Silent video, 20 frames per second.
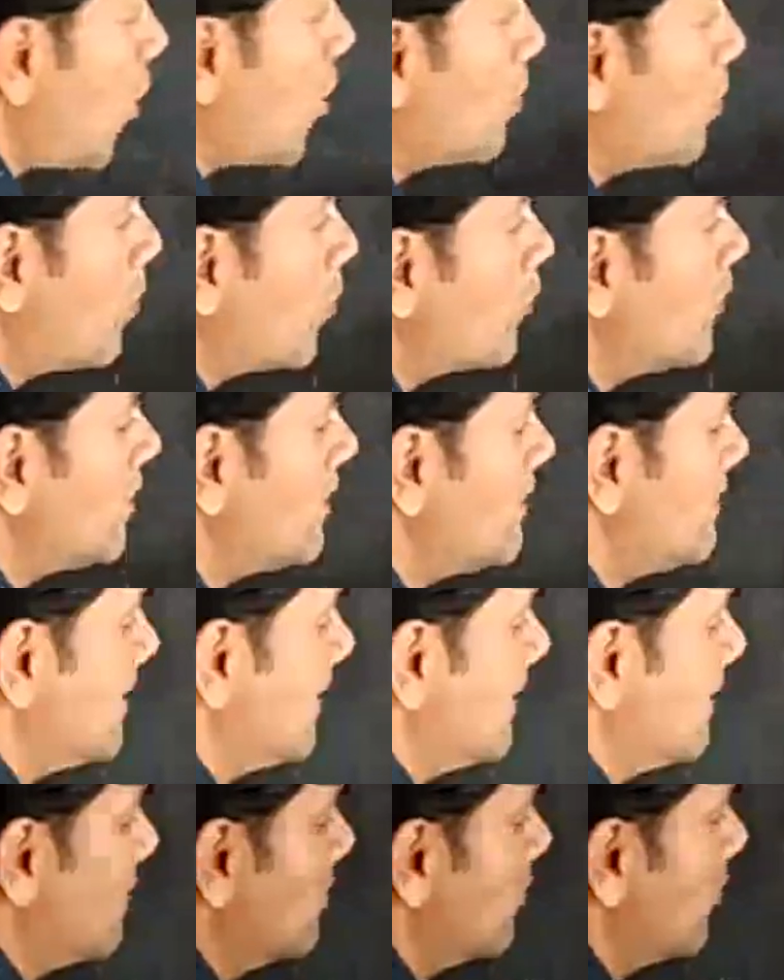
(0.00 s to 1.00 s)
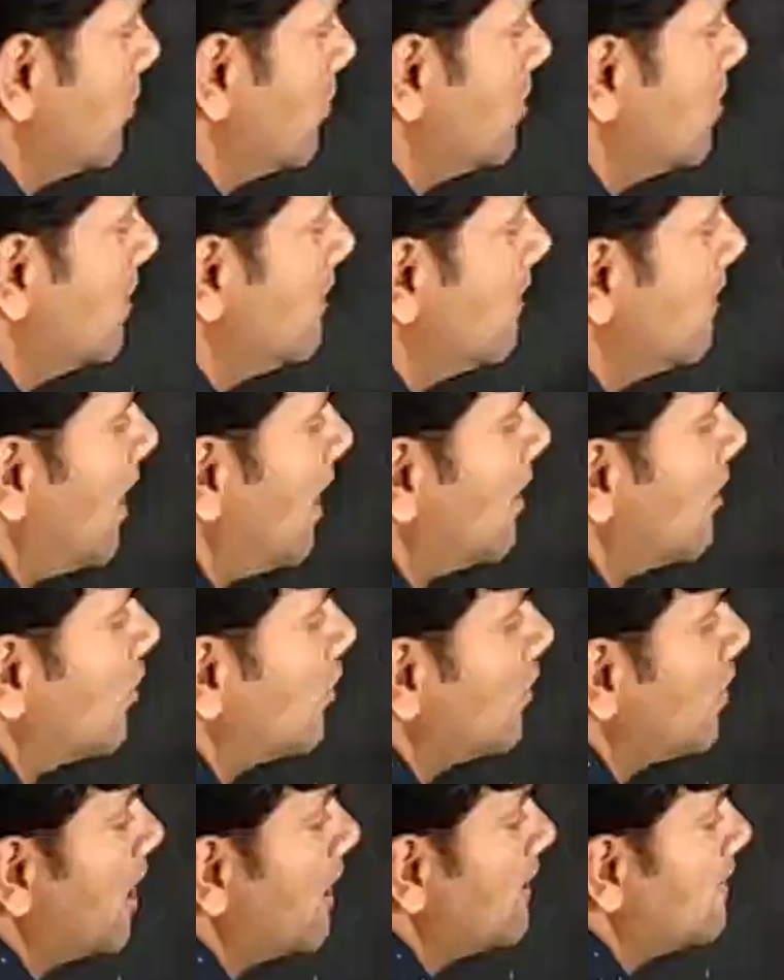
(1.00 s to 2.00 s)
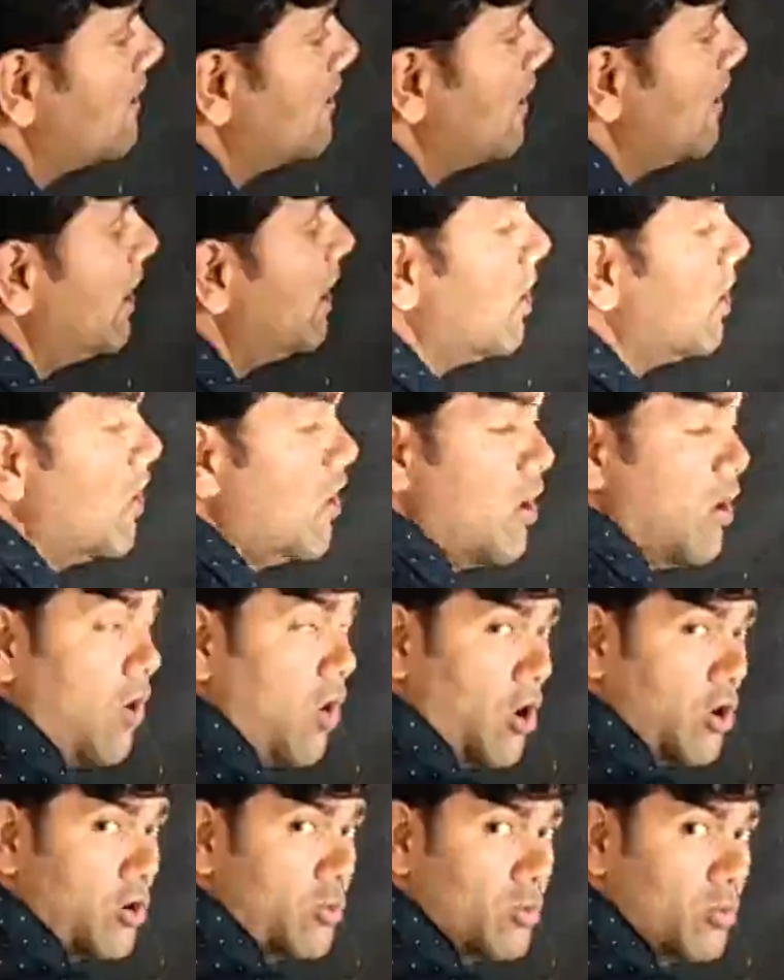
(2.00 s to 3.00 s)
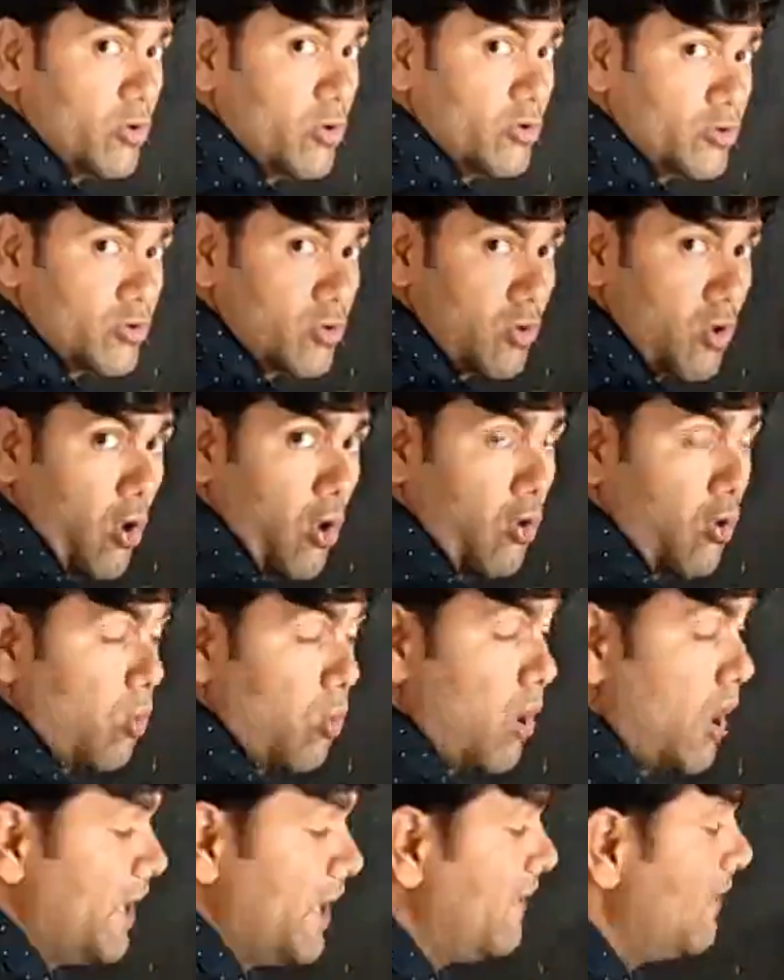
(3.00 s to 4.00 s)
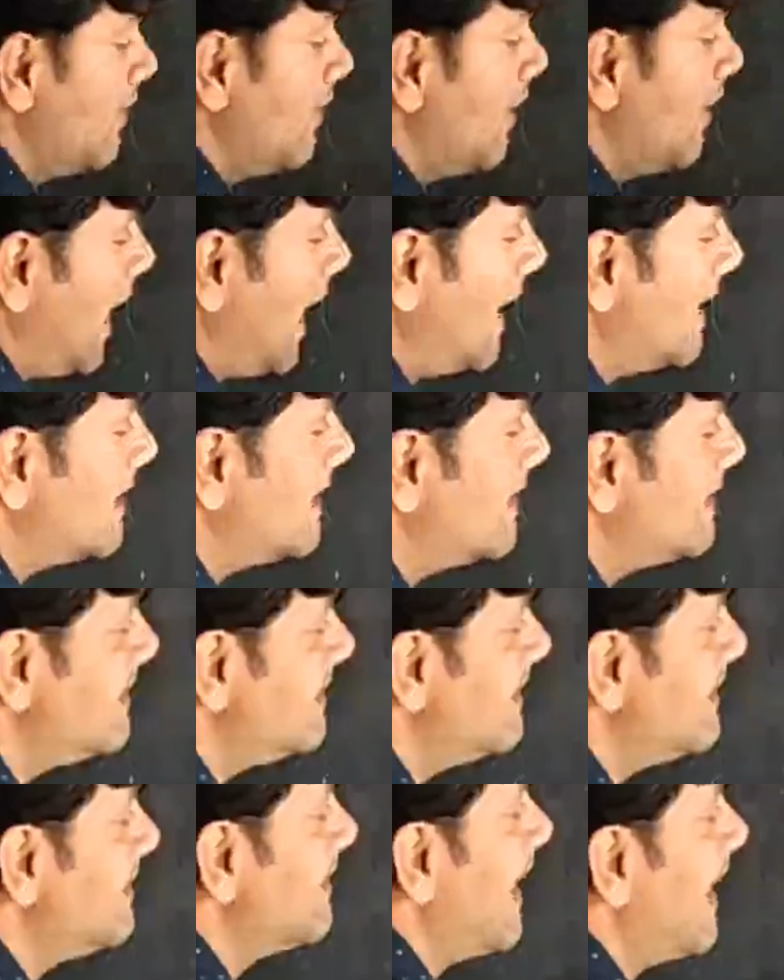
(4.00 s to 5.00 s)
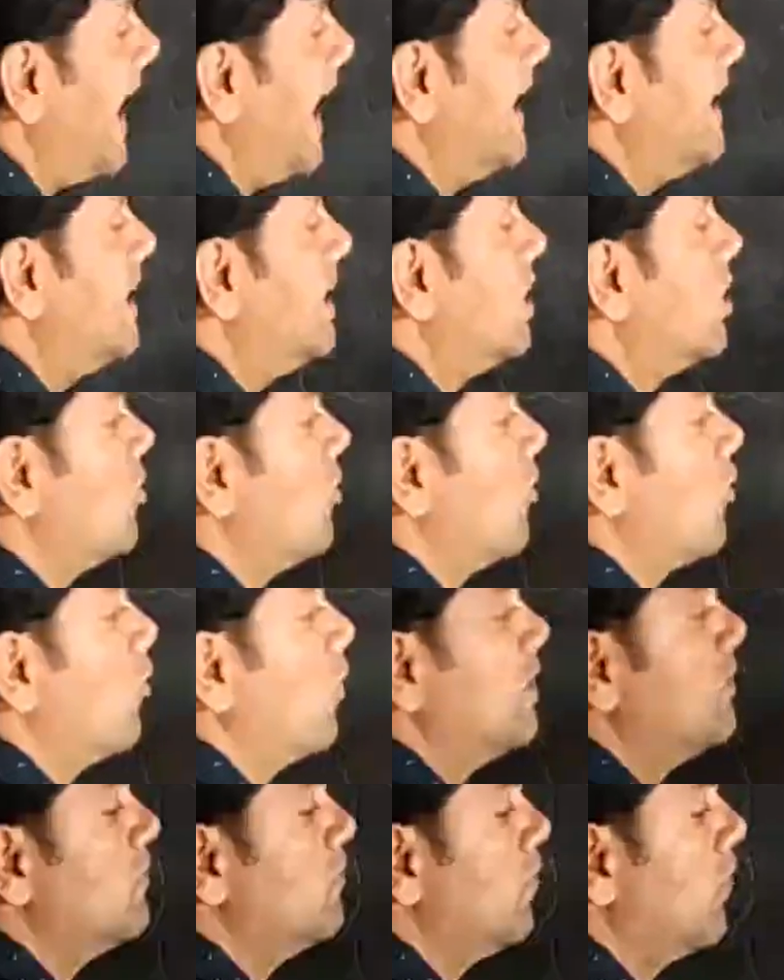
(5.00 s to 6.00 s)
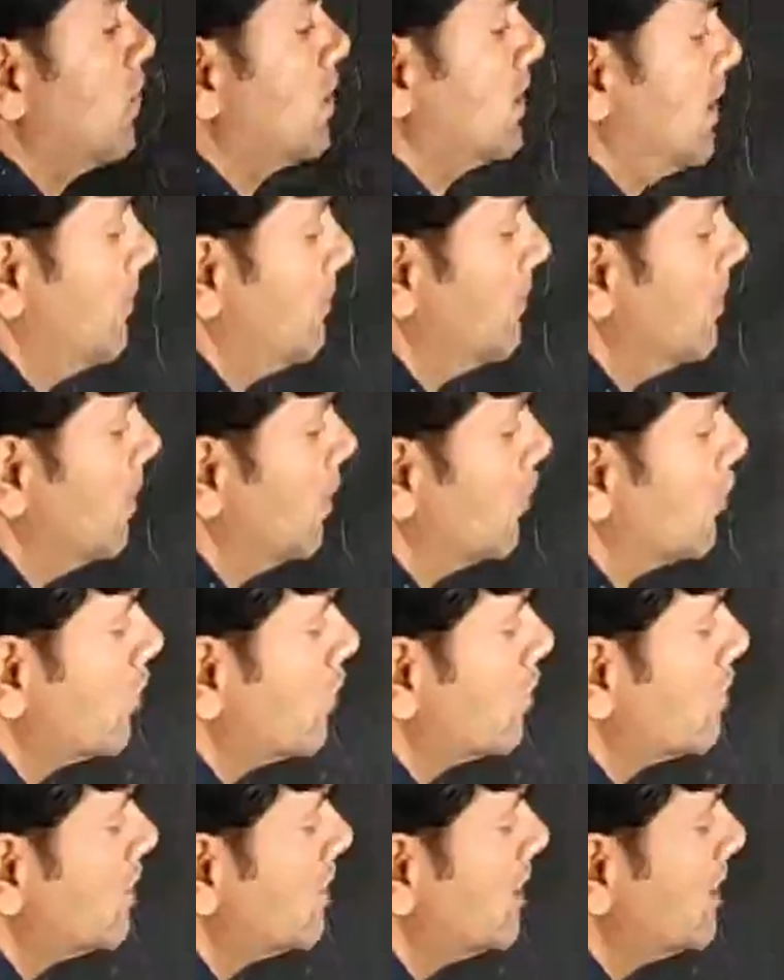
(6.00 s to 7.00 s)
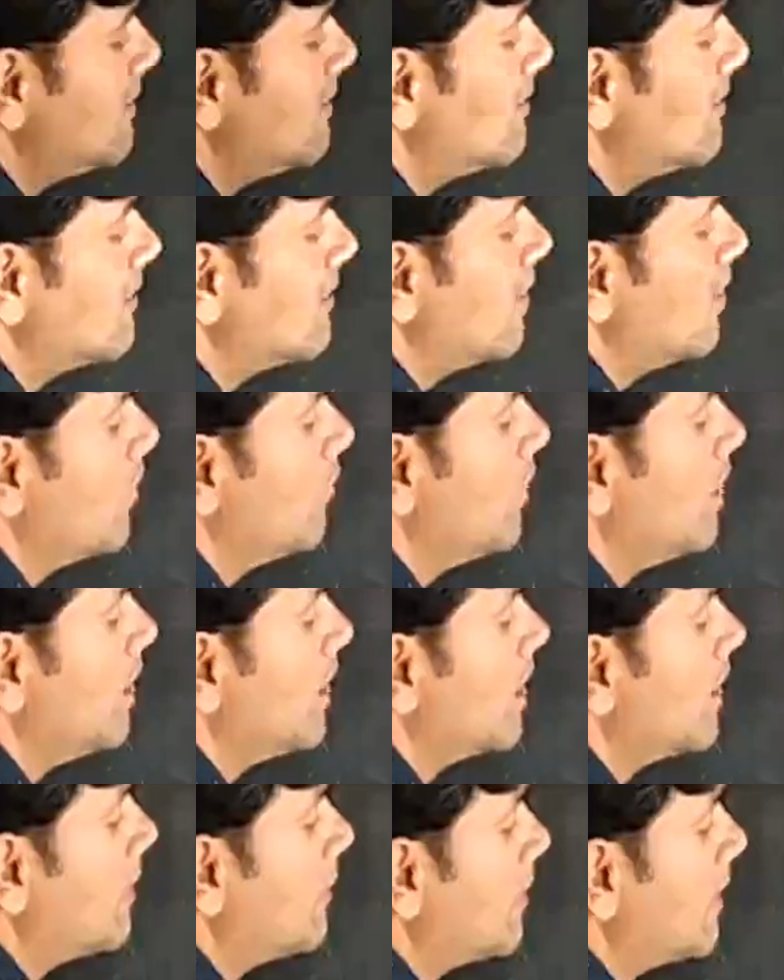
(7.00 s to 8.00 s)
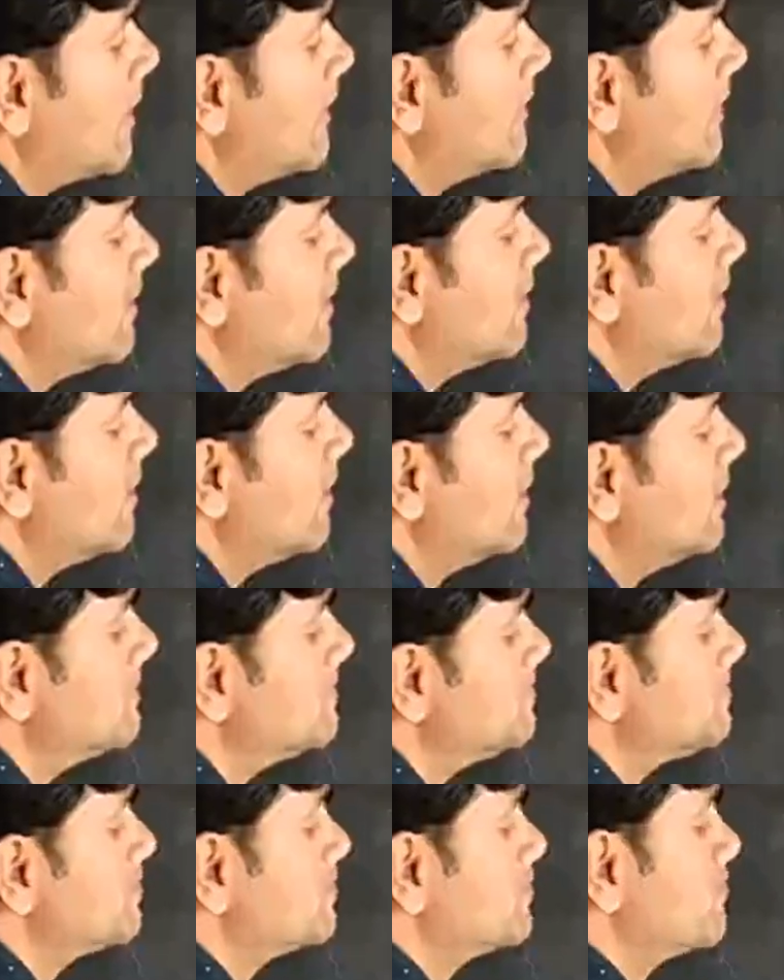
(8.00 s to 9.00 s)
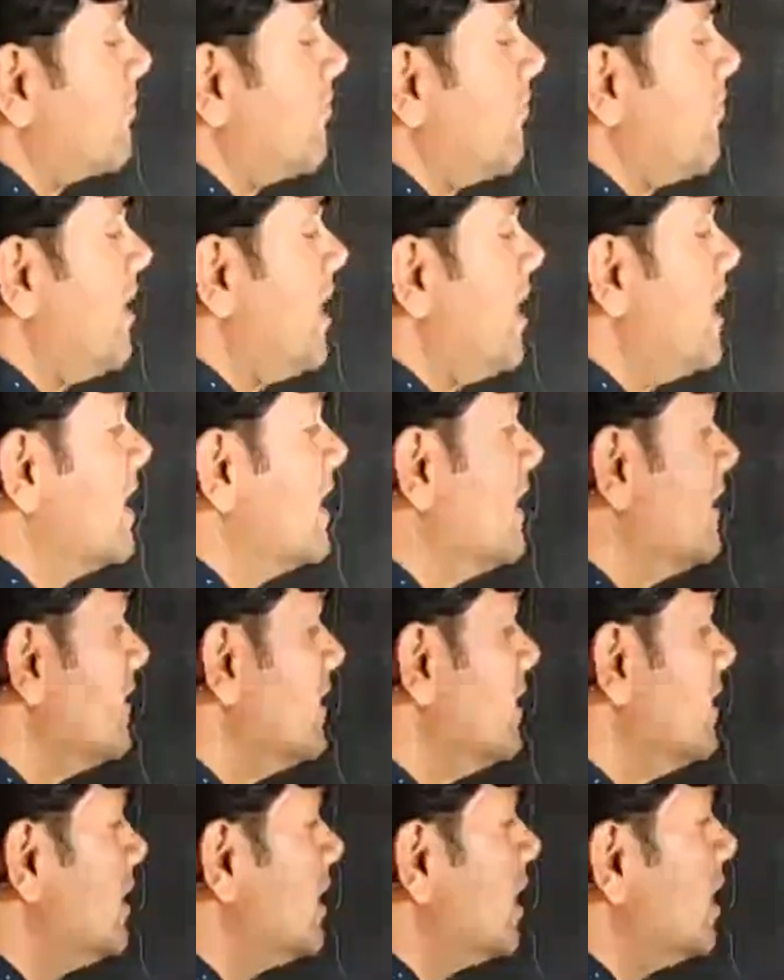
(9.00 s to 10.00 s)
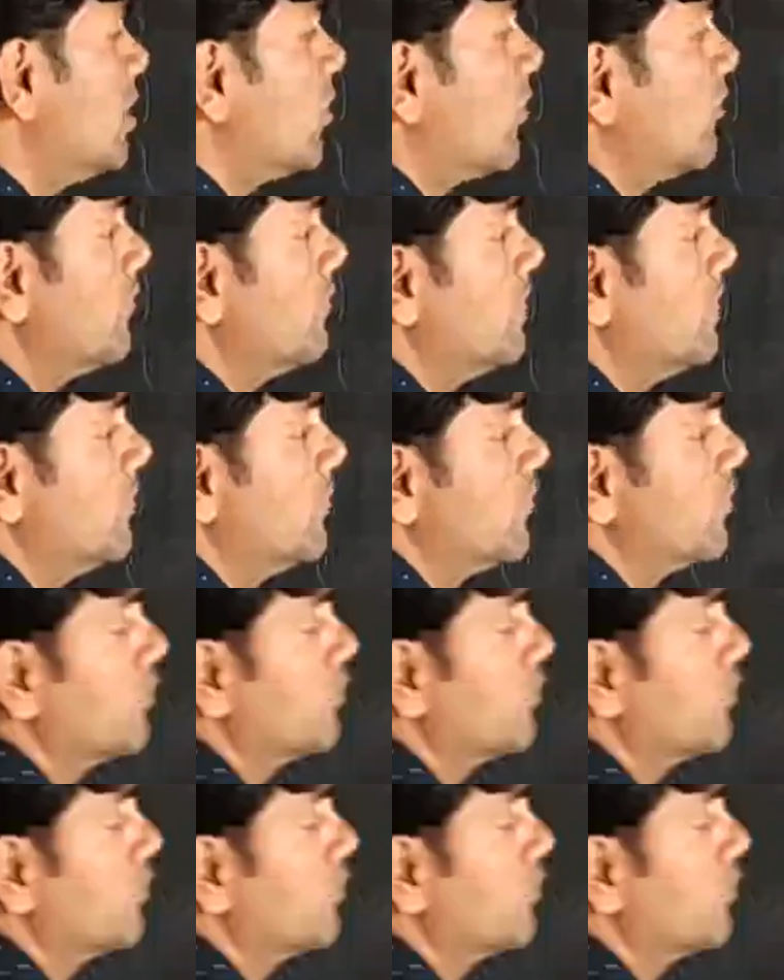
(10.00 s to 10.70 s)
in opposite sense. So these are, you can say, almost clockwise, and this is anti-clockwise for them. So this will represent the resultant of